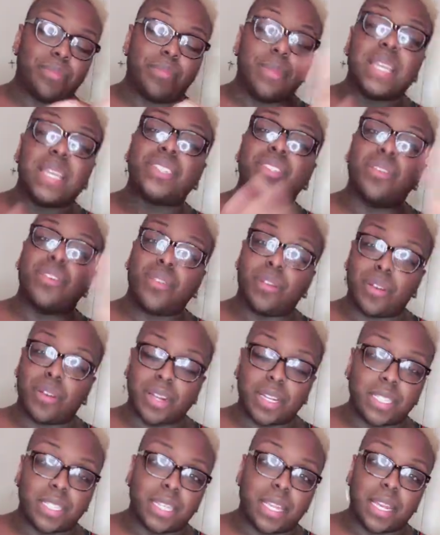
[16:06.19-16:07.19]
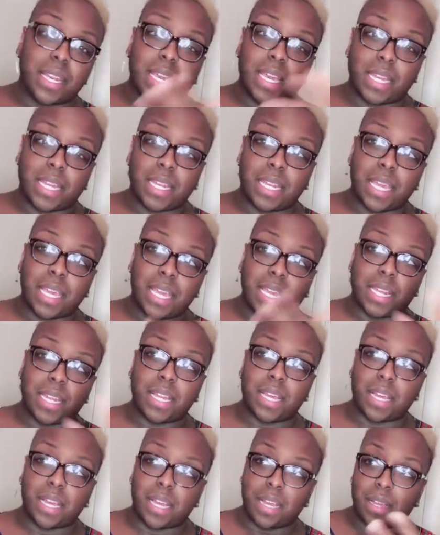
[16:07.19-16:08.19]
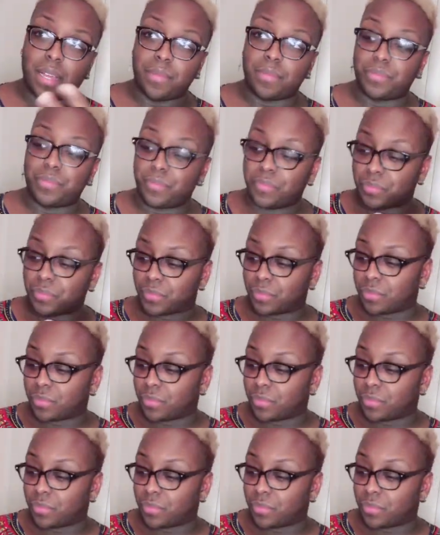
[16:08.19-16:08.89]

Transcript: mentors and